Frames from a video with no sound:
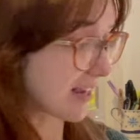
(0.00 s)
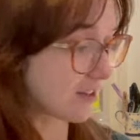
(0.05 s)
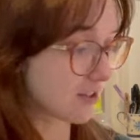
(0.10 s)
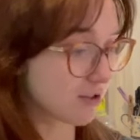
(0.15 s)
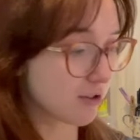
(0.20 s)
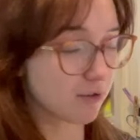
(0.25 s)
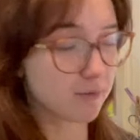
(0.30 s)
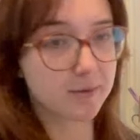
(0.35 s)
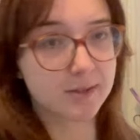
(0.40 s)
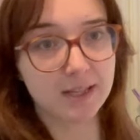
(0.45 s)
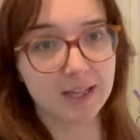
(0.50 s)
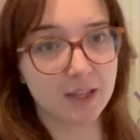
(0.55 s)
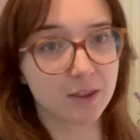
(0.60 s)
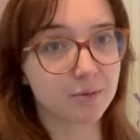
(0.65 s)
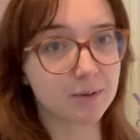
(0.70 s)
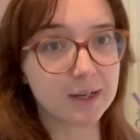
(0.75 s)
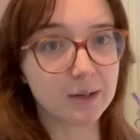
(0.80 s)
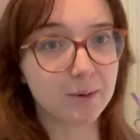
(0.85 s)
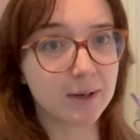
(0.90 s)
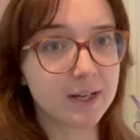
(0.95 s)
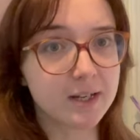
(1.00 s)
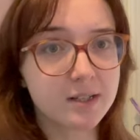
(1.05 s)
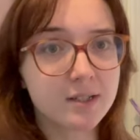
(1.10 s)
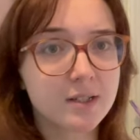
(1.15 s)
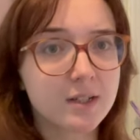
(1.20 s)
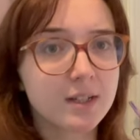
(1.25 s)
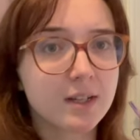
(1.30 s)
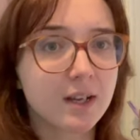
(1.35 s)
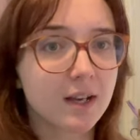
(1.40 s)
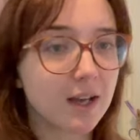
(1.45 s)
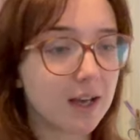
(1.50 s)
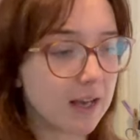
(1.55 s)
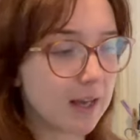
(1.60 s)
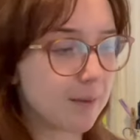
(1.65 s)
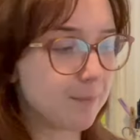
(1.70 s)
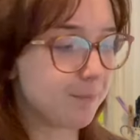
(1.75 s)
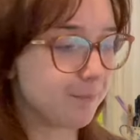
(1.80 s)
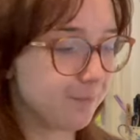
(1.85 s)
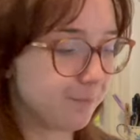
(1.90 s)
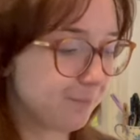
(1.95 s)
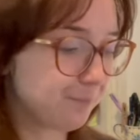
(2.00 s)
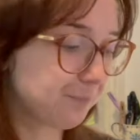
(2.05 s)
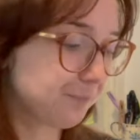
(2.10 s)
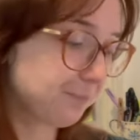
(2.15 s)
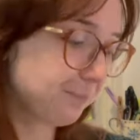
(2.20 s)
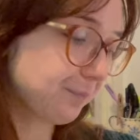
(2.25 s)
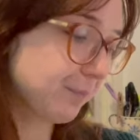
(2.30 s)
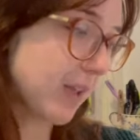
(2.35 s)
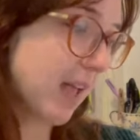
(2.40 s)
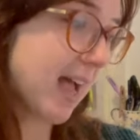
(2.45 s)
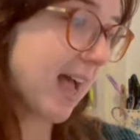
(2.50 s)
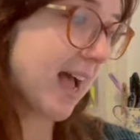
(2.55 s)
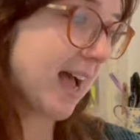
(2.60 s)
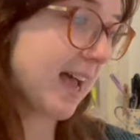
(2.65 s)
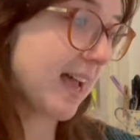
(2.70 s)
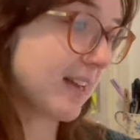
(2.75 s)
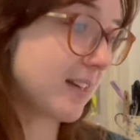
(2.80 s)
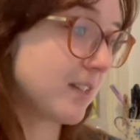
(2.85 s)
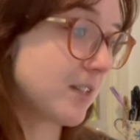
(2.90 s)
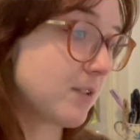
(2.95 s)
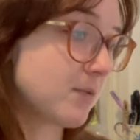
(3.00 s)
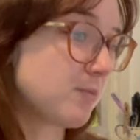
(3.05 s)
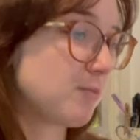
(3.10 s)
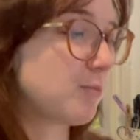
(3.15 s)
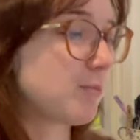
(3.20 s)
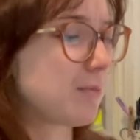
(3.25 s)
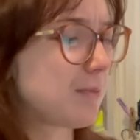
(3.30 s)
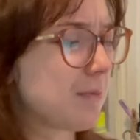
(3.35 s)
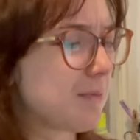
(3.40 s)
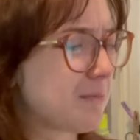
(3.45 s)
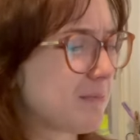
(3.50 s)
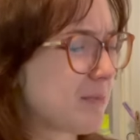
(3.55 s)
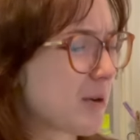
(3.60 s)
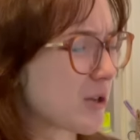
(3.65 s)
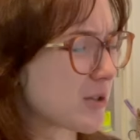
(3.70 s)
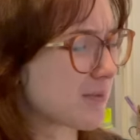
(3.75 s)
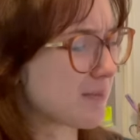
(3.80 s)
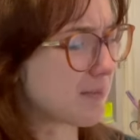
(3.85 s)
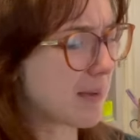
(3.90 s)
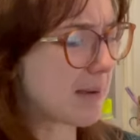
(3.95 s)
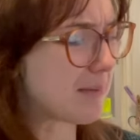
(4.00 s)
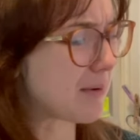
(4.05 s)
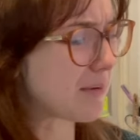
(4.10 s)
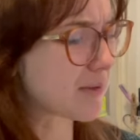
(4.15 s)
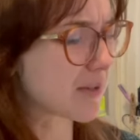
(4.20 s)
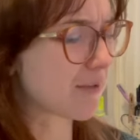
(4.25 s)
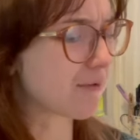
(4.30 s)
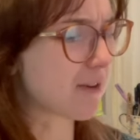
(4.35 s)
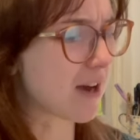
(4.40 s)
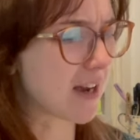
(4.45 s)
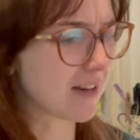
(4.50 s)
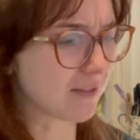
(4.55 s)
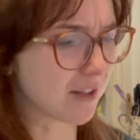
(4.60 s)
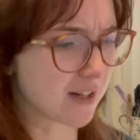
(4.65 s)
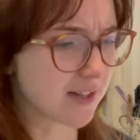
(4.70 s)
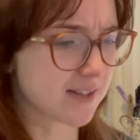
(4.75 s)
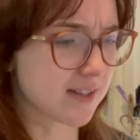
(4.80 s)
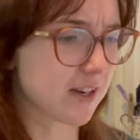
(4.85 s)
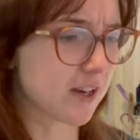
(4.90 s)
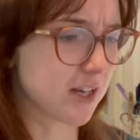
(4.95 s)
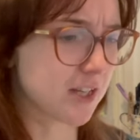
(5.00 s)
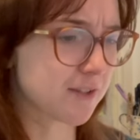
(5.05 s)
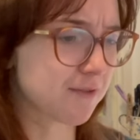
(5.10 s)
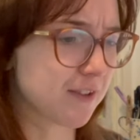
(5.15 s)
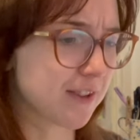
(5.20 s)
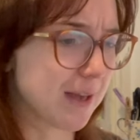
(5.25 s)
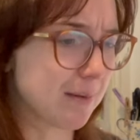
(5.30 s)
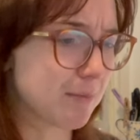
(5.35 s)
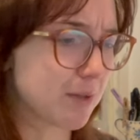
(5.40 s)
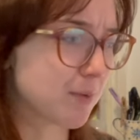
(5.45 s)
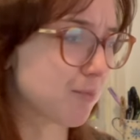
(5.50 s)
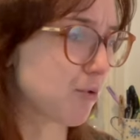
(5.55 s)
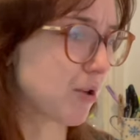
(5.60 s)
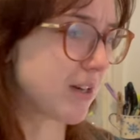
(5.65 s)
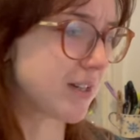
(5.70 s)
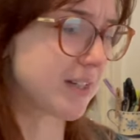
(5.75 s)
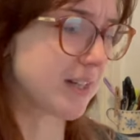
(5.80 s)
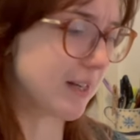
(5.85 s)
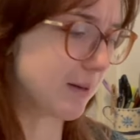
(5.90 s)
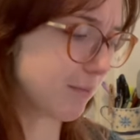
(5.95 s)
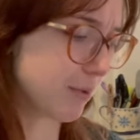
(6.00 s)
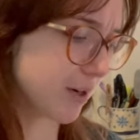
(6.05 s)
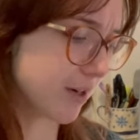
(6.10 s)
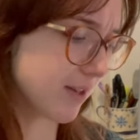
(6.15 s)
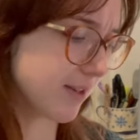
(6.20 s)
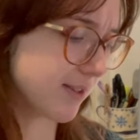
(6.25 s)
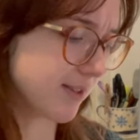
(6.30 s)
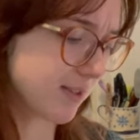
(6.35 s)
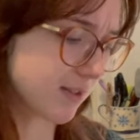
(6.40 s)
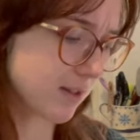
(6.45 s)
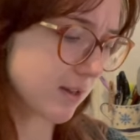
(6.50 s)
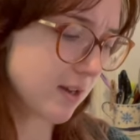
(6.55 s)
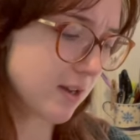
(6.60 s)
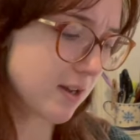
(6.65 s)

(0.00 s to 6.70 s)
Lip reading: so it was like £3. And maybe it was a fiver because I asked for them to print it because